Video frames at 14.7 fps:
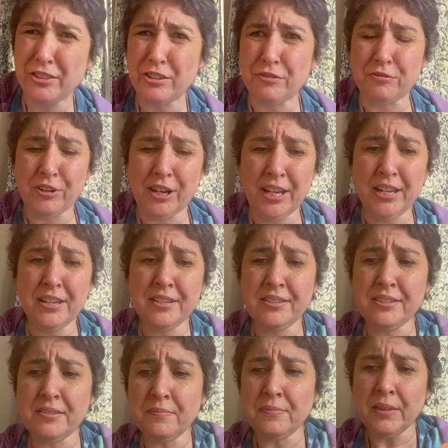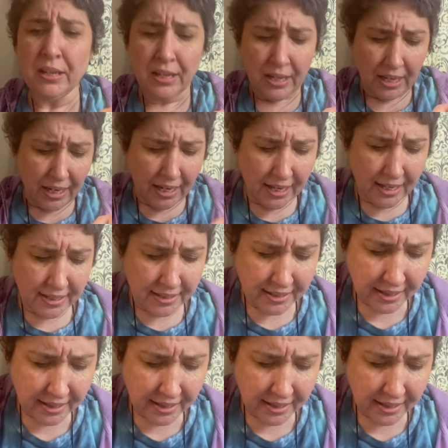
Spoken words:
the rings is